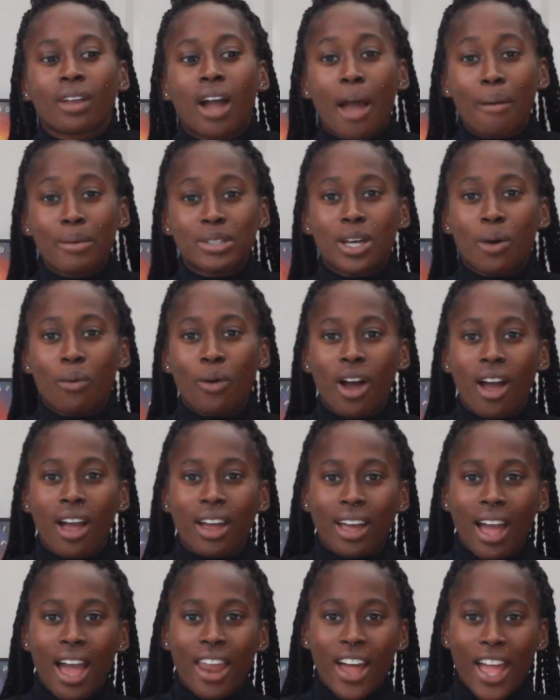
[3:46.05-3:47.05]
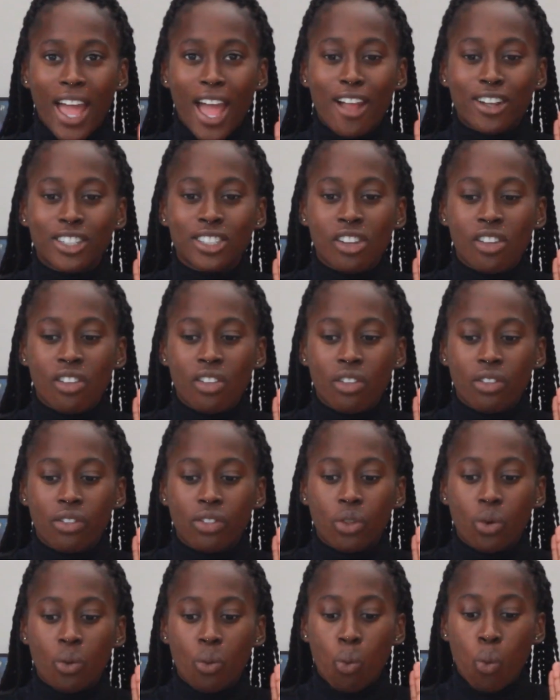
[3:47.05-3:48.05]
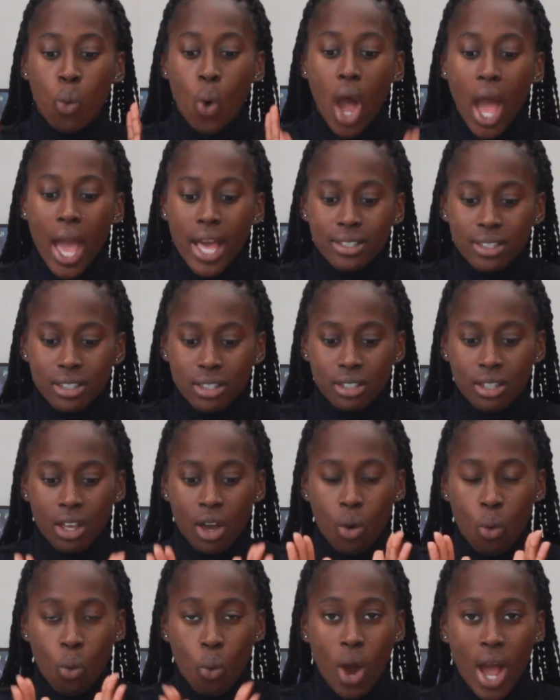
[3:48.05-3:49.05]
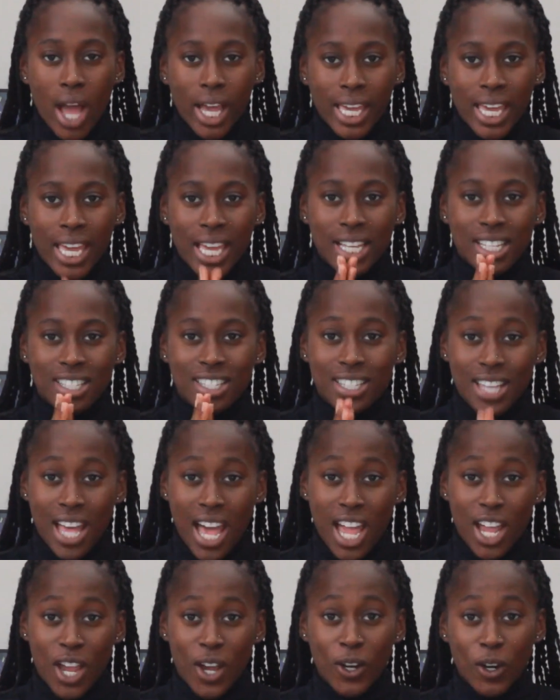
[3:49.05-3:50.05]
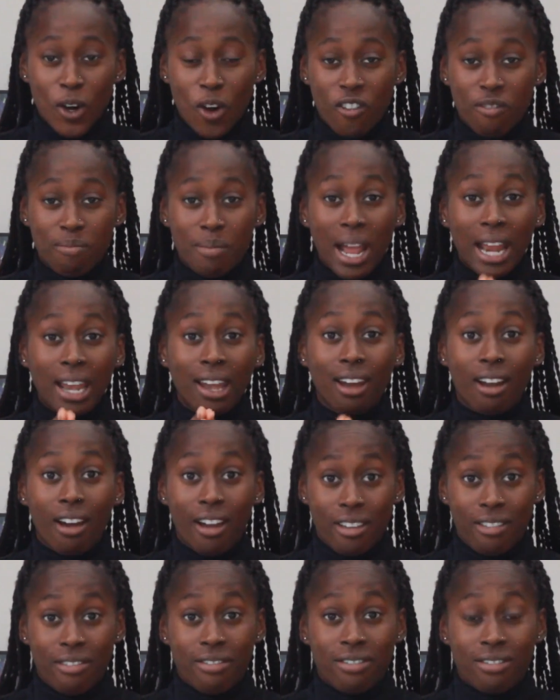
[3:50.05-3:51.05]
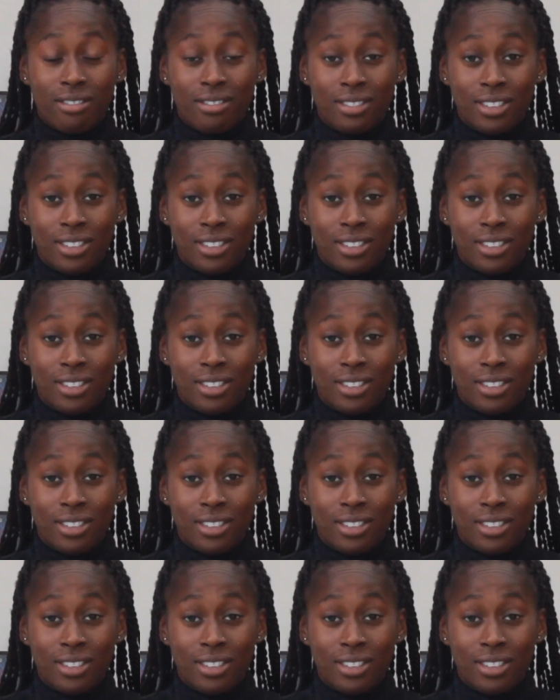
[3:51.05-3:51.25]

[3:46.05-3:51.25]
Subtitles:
I was at work and I had the worst working day of my life.